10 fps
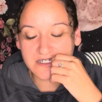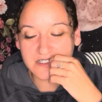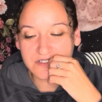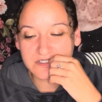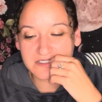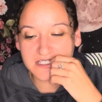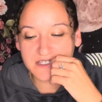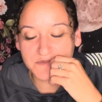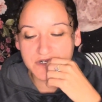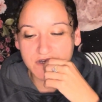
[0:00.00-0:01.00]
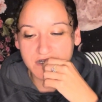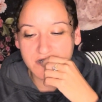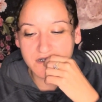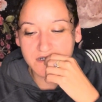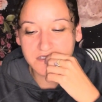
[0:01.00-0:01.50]
and you just keep it
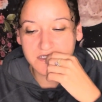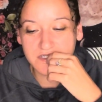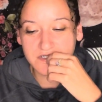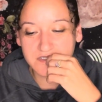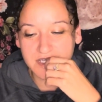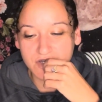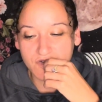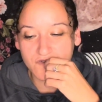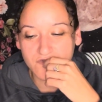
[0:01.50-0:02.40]
all to yourself.